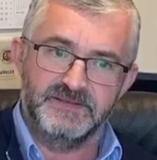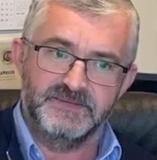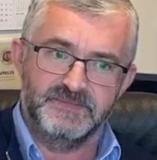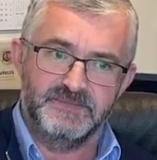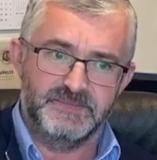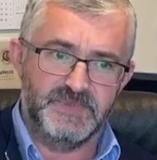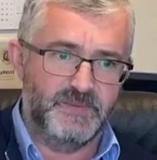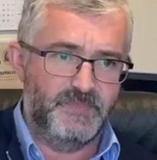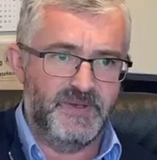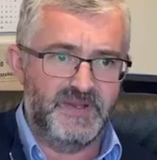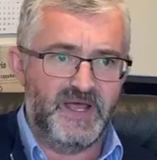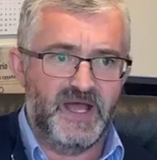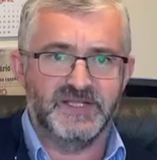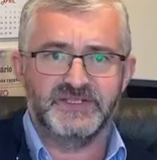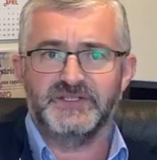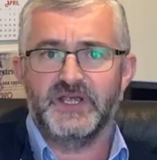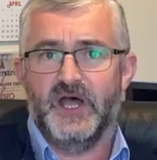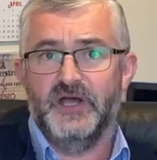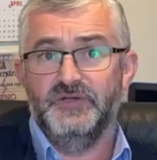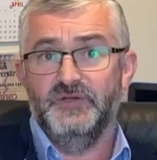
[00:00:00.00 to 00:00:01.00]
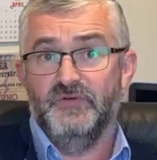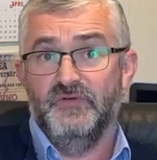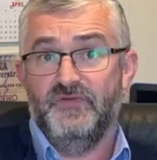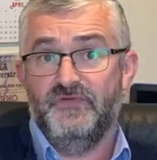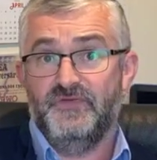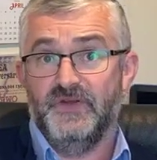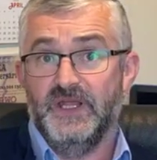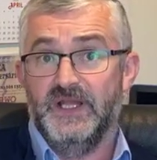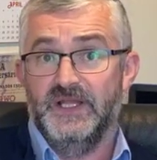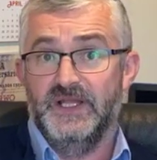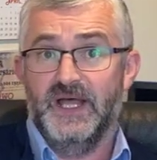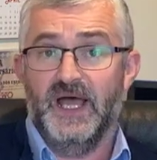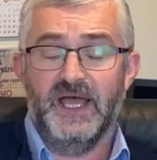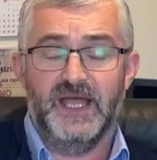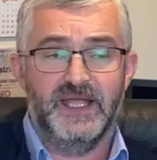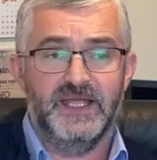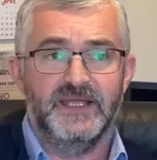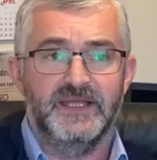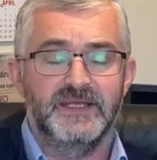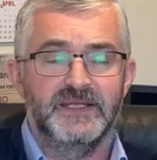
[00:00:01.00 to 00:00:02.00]
Maybe that's how you feel now.
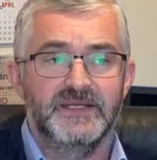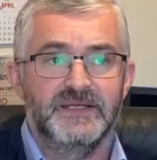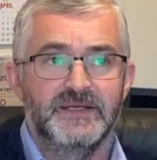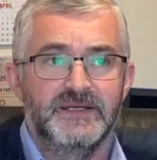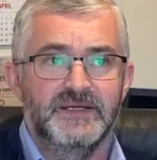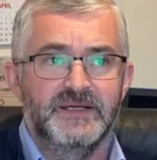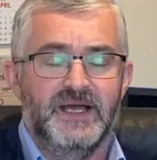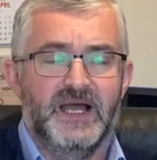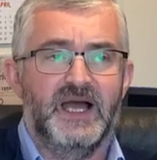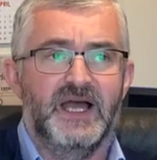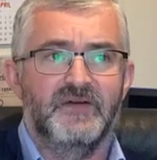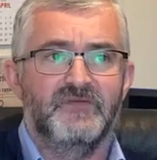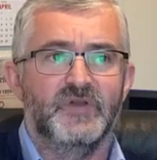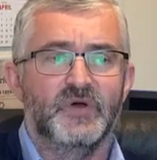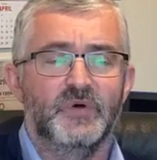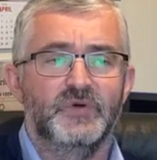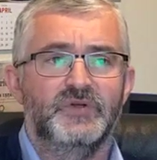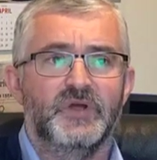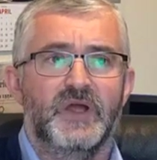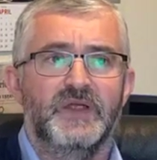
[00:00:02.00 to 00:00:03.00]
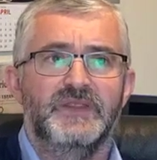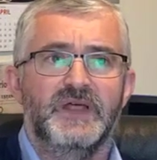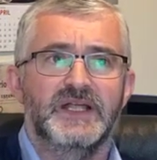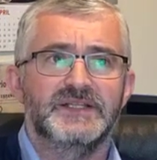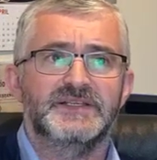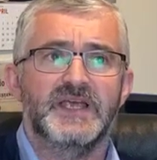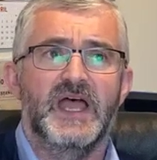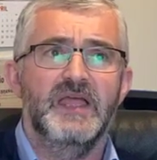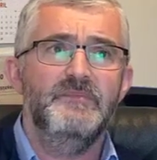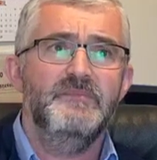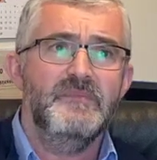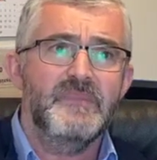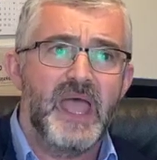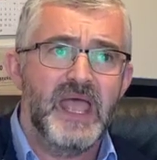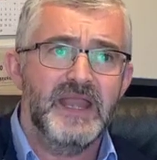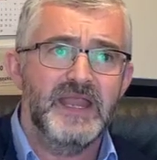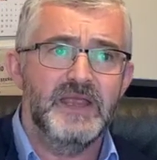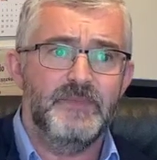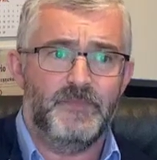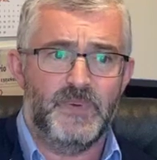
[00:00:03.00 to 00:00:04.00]
I have no doubt that's how
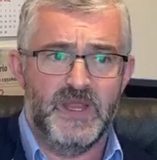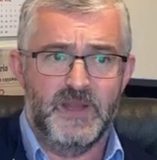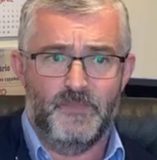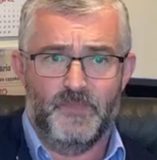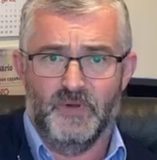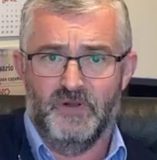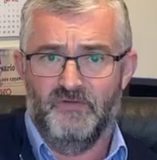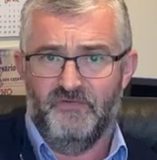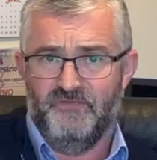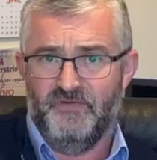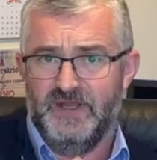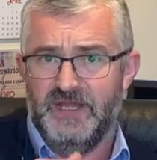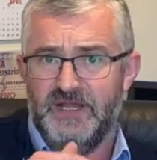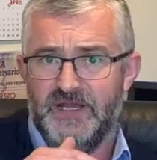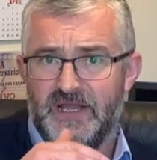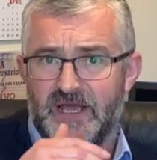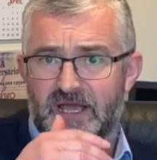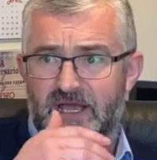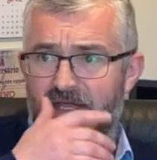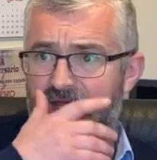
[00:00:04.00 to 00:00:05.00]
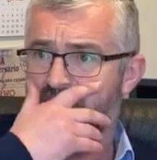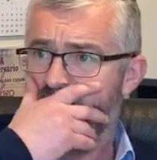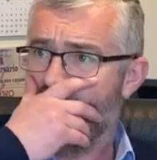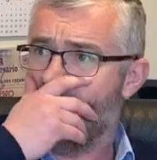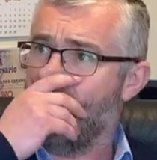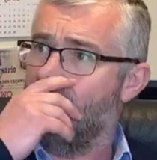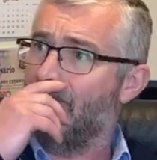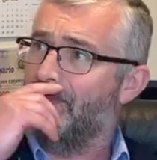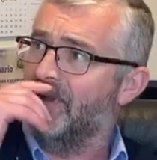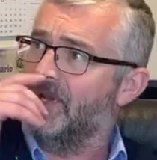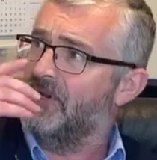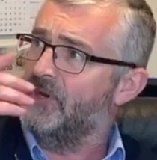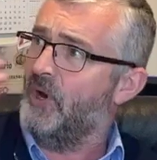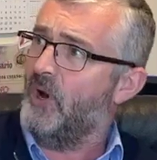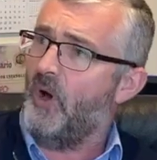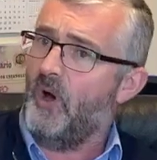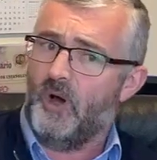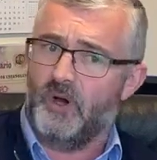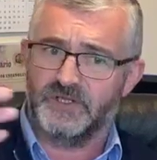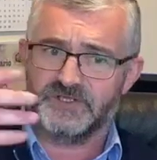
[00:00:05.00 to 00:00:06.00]
many people feel now. People in
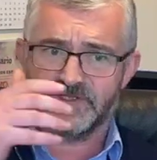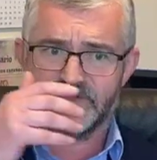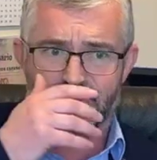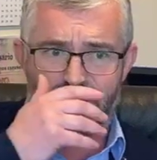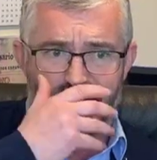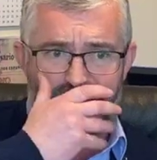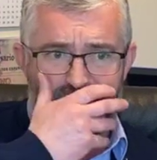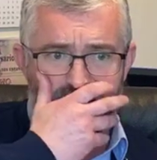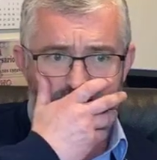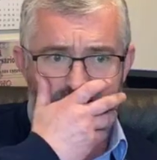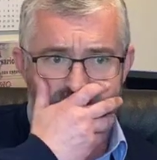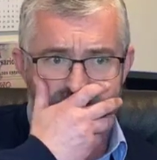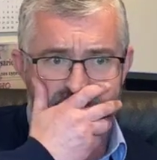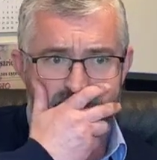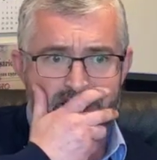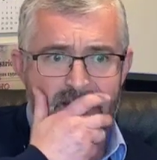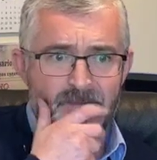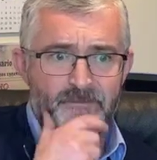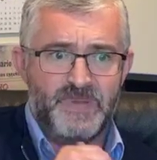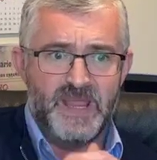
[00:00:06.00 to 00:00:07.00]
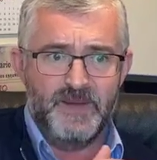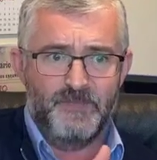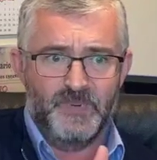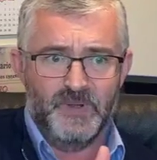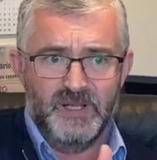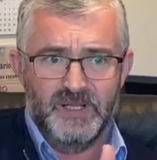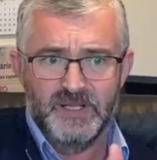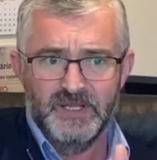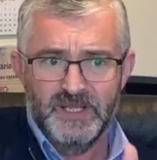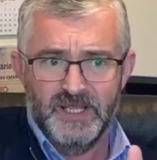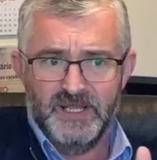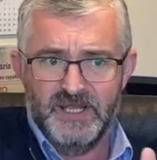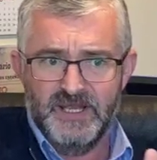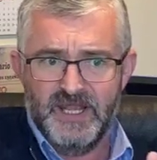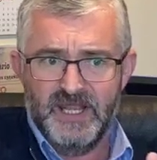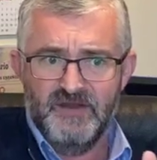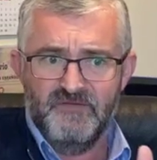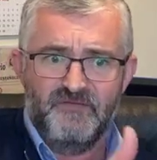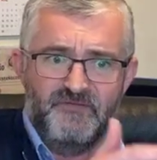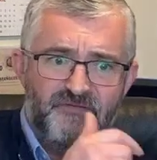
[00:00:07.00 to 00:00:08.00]
hospitals, people
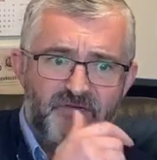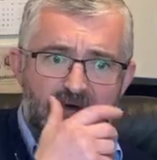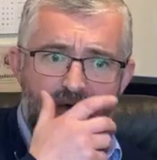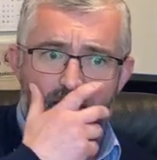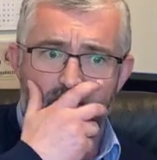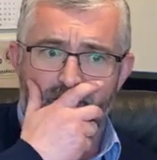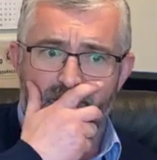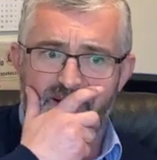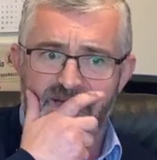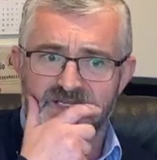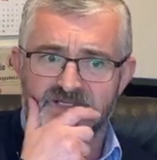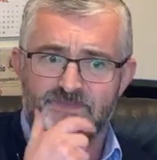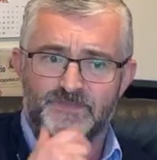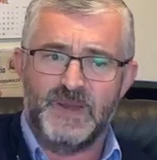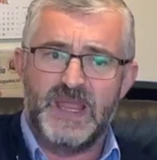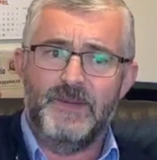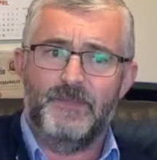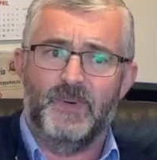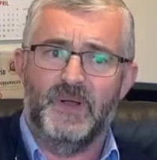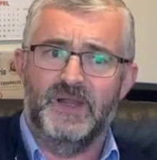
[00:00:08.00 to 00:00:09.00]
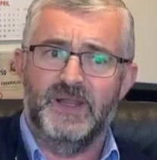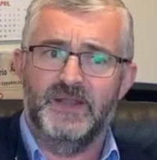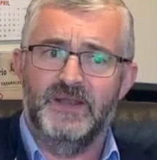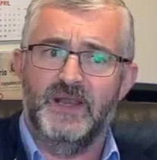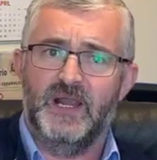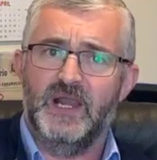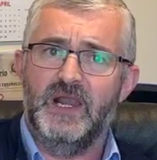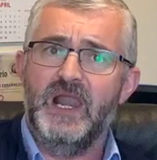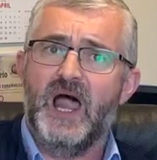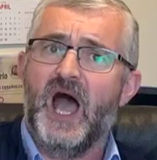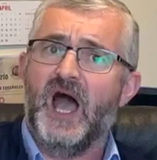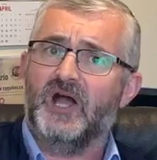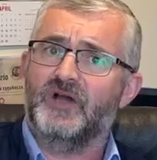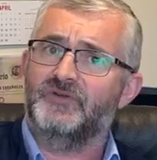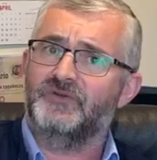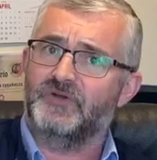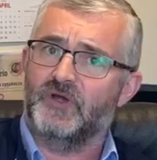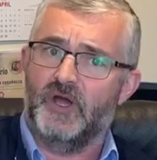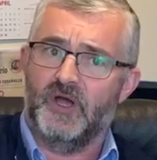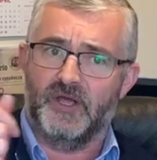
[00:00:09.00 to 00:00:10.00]
in families, people in
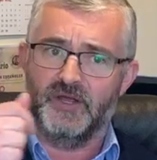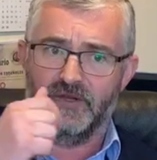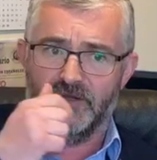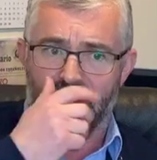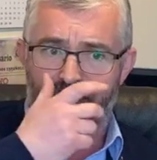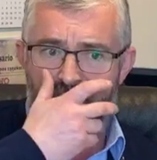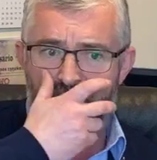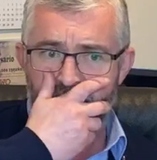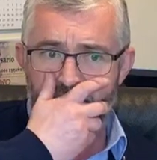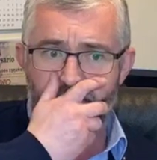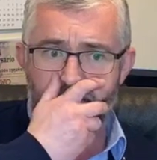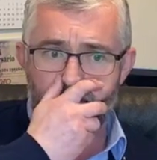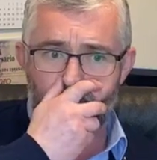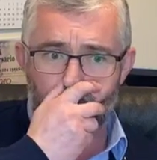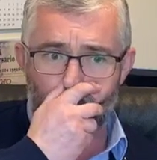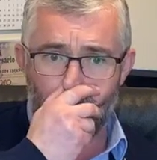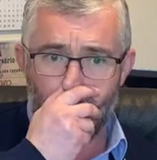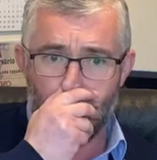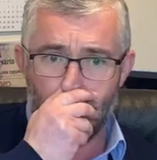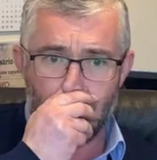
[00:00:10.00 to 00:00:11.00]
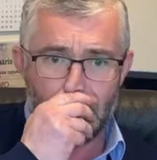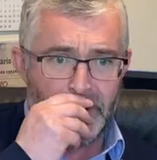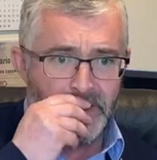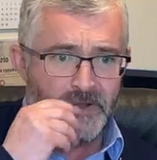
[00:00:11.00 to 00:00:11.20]
lockdown, people who